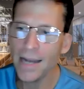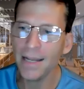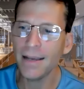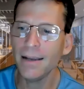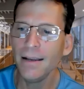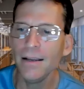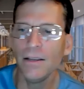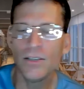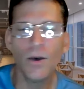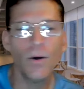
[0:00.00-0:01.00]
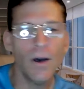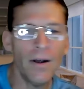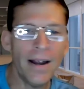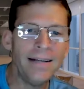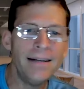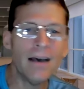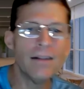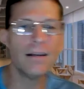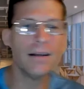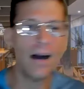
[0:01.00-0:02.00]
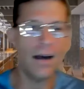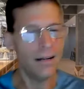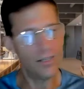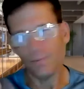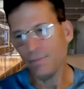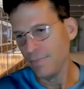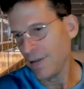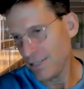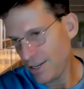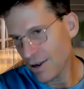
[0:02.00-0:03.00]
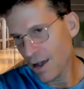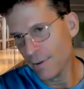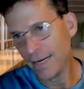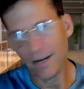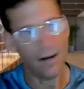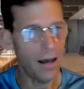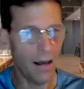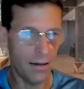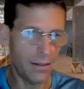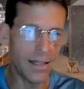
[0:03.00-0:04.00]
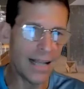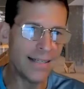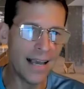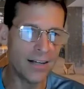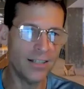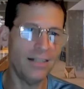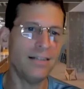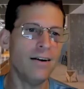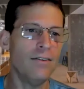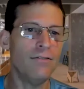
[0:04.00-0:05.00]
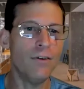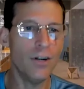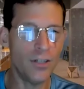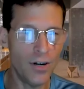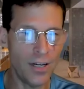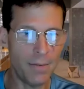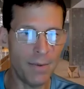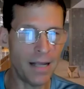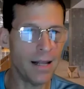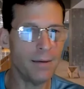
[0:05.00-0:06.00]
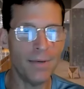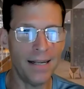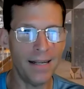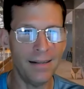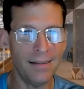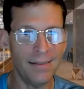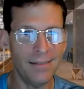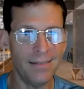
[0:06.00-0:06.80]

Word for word: the idea so mm-hmm. right, now look I, I, just i see your comment here uh, class actions are for attorneys to make a lot of money